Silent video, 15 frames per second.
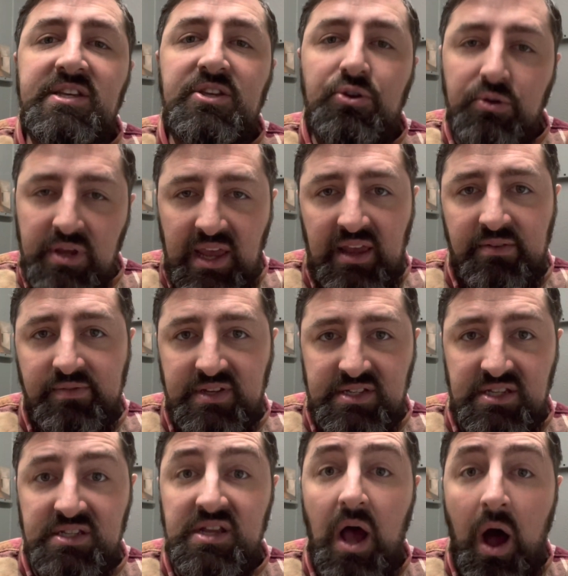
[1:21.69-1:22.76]
your
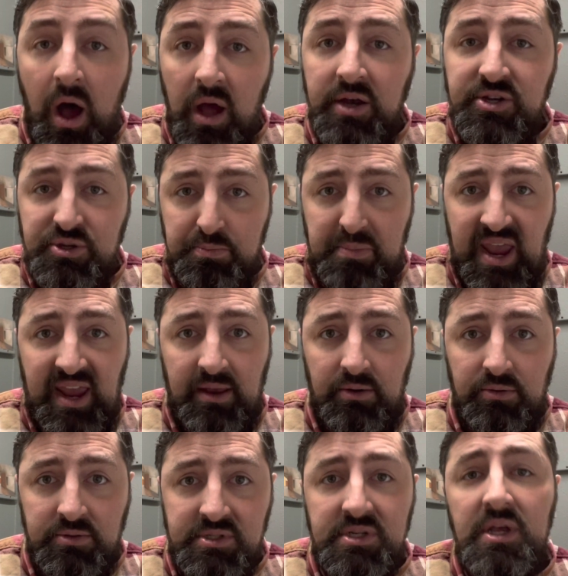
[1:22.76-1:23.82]
canvases onto
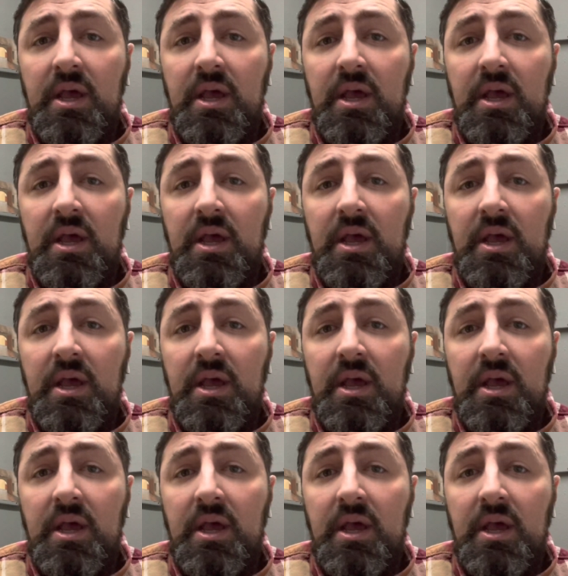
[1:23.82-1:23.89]
panels.